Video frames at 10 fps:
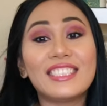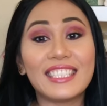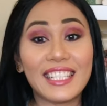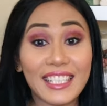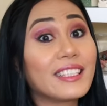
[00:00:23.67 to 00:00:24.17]

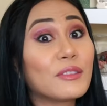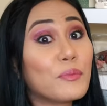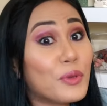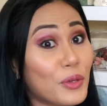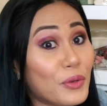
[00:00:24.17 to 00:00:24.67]
see this
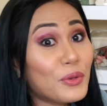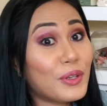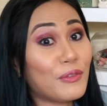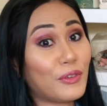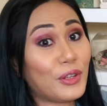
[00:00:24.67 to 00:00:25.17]

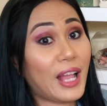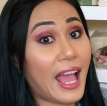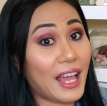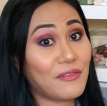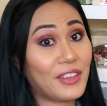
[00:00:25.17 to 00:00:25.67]
beautiful
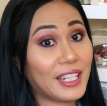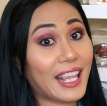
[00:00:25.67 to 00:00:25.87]
advent